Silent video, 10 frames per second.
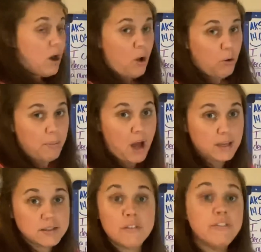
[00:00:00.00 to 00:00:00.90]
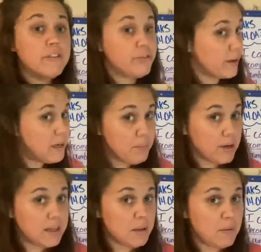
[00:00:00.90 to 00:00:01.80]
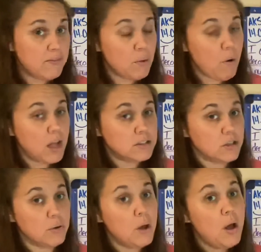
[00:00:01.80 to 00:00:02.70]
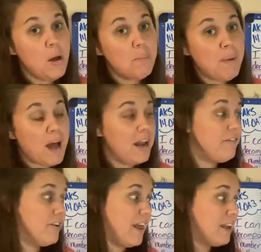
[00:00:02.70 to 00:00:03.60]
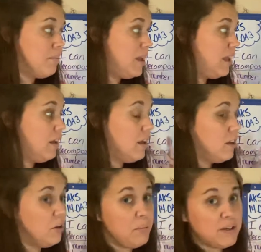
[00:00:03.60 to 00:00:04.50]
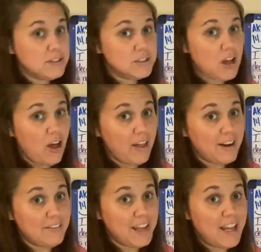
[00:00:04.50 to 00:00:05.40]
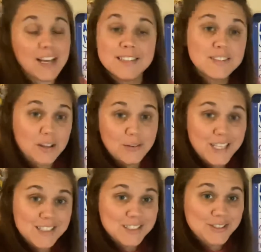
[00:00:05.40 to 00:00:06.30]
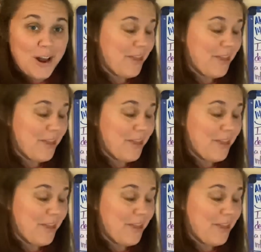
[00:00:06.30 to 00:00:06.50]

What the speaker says: whole box, feel free to print them if you want to, but if you're like me, your printer's all out of ink, so you need to draw